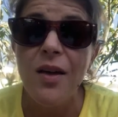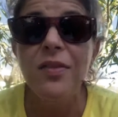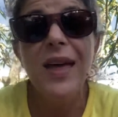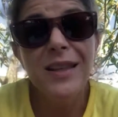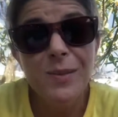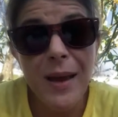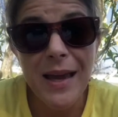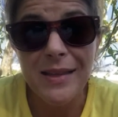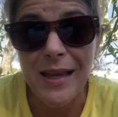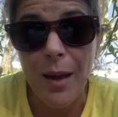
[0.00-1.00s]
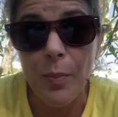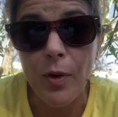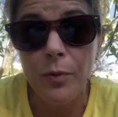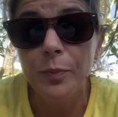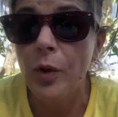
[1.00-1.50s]
That's my
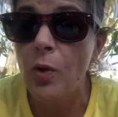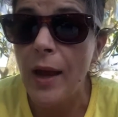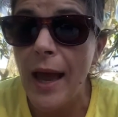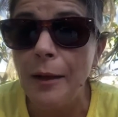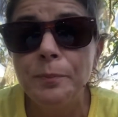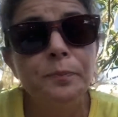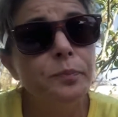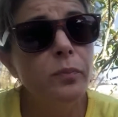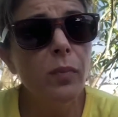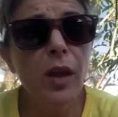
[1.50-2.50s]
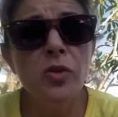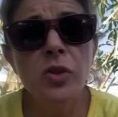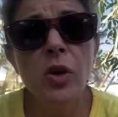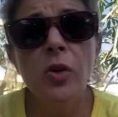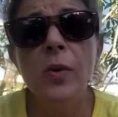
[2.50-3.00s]
example, okay?
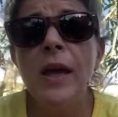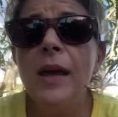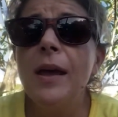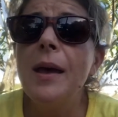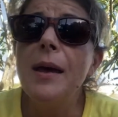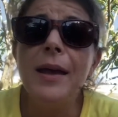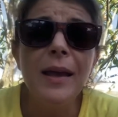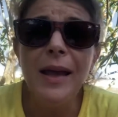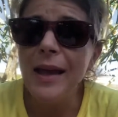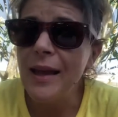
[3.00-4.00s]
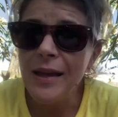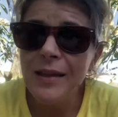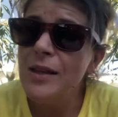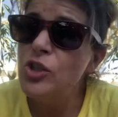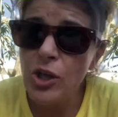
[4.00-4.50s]
So in
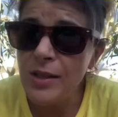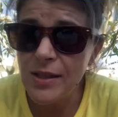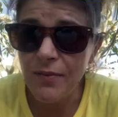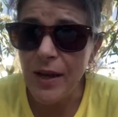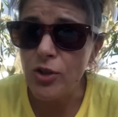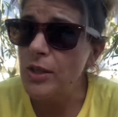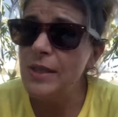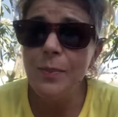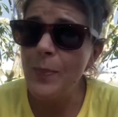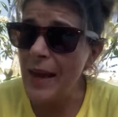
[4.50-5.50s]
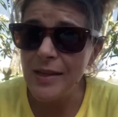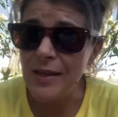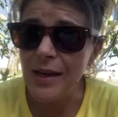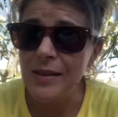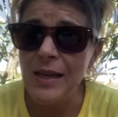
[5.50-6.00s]
the gist of it, just the
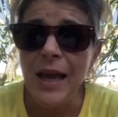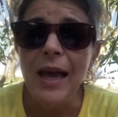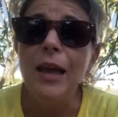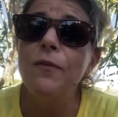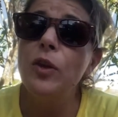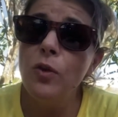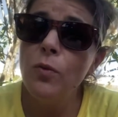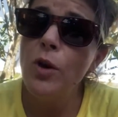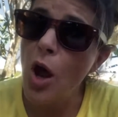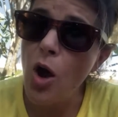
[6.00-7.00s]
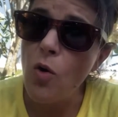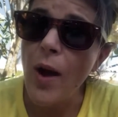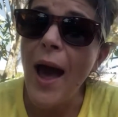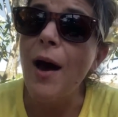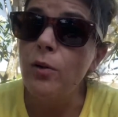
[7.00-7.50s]
basics, if you know
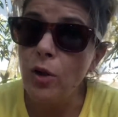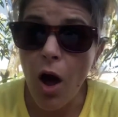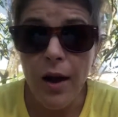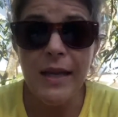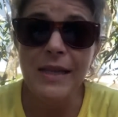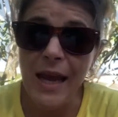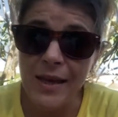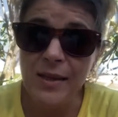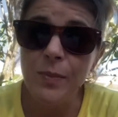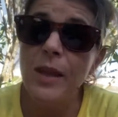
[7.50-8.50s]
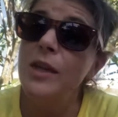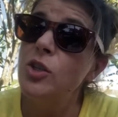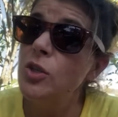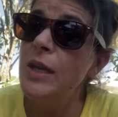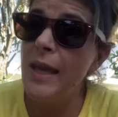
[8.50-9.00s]
how long it takes something
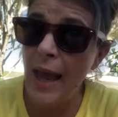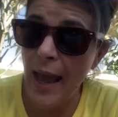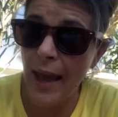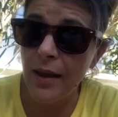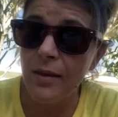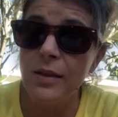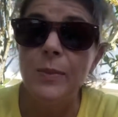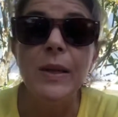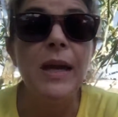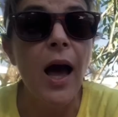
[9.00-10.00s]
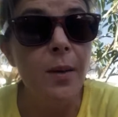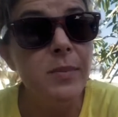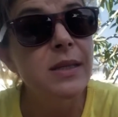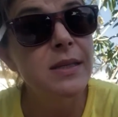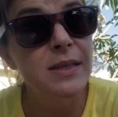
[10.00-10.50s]
to decay, to become
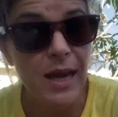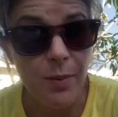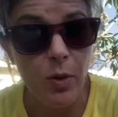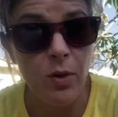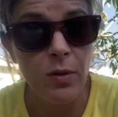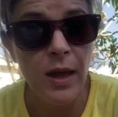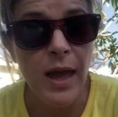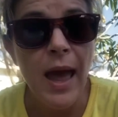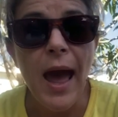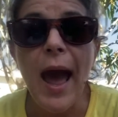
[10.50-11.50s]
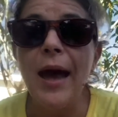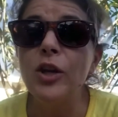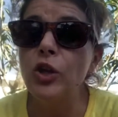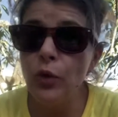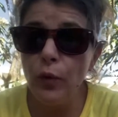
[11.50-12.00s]
stable,
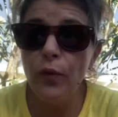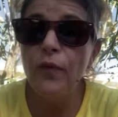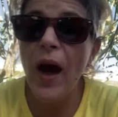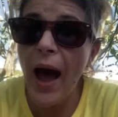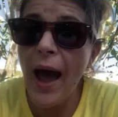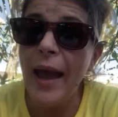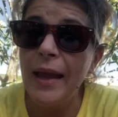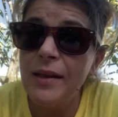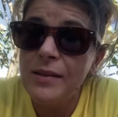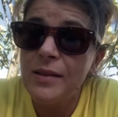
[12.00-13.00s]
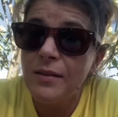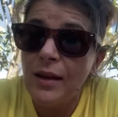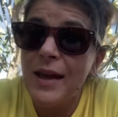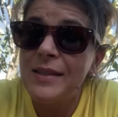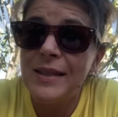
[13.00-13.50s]
and you find
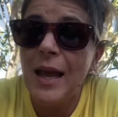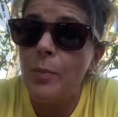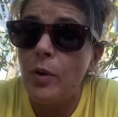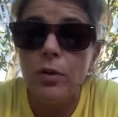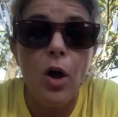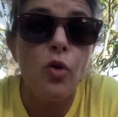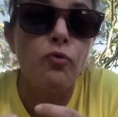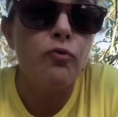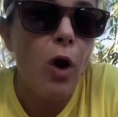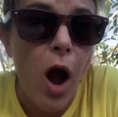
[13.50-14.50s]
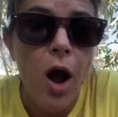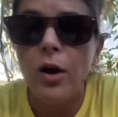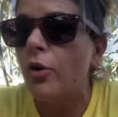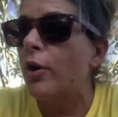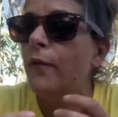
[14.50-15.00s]
a sample, a rock
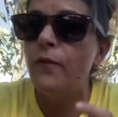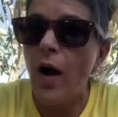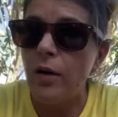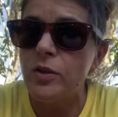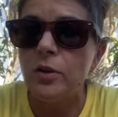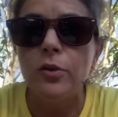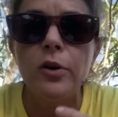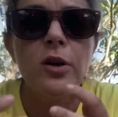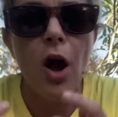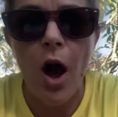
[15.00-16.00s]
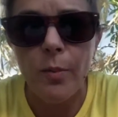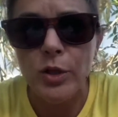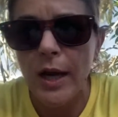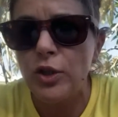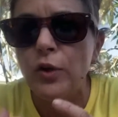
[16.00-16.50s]
or a fossil or an
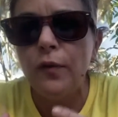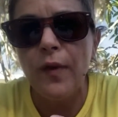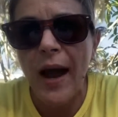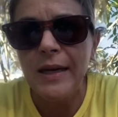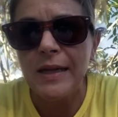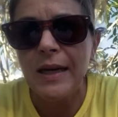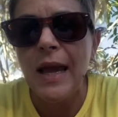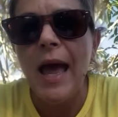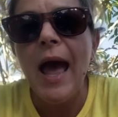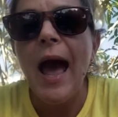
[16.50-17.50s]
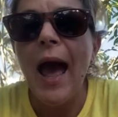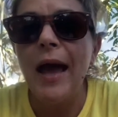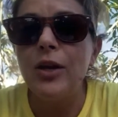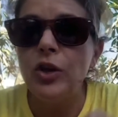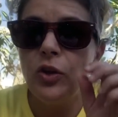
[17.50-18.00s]
object, you find it,
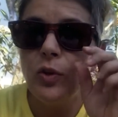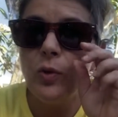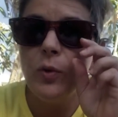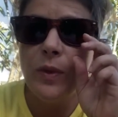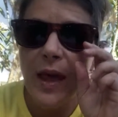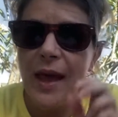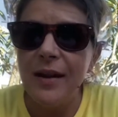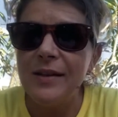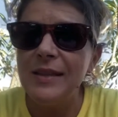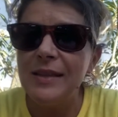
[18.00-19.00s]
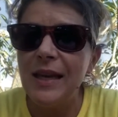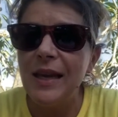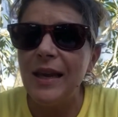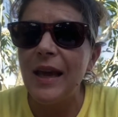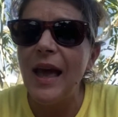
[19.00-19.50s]
and you then
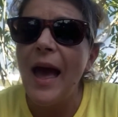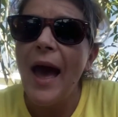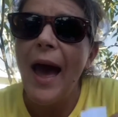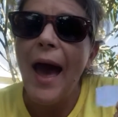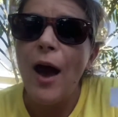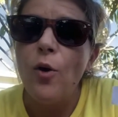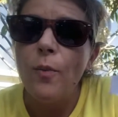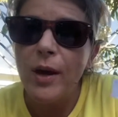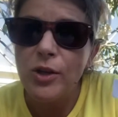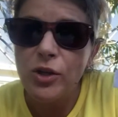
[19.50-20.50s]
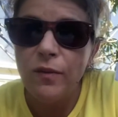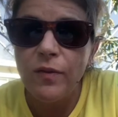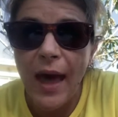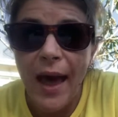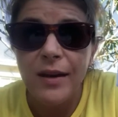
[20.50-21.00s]
see how much of
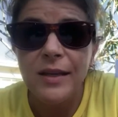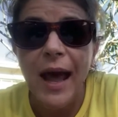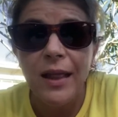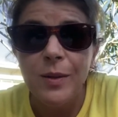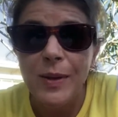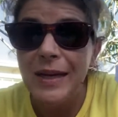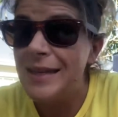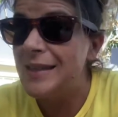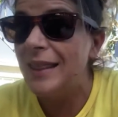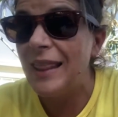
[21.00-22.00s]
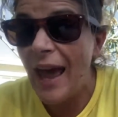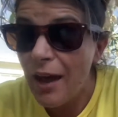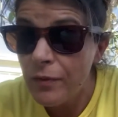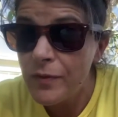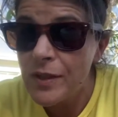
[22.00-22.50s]
that element is
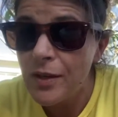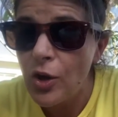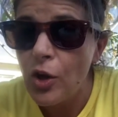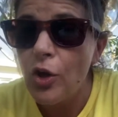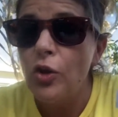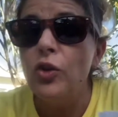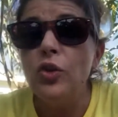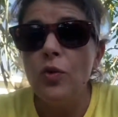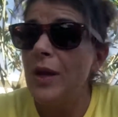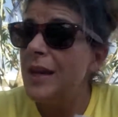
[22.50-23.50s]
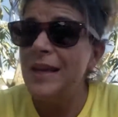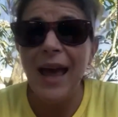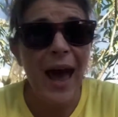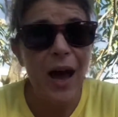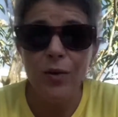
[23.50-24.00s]
left, you can
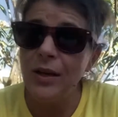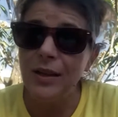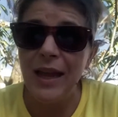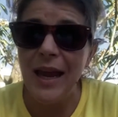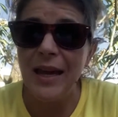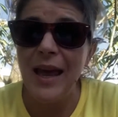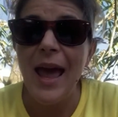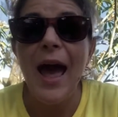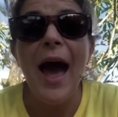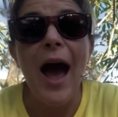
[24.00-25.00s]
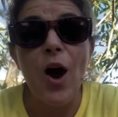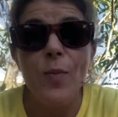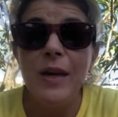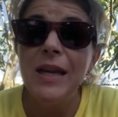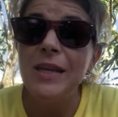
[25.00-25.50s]
calculate how
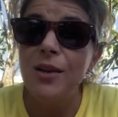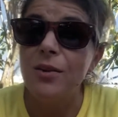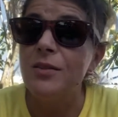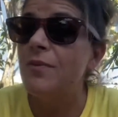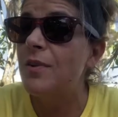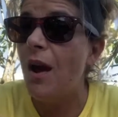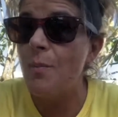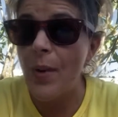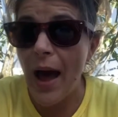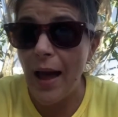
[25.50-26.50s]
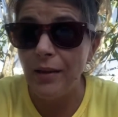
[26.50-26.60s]
many years have gone by,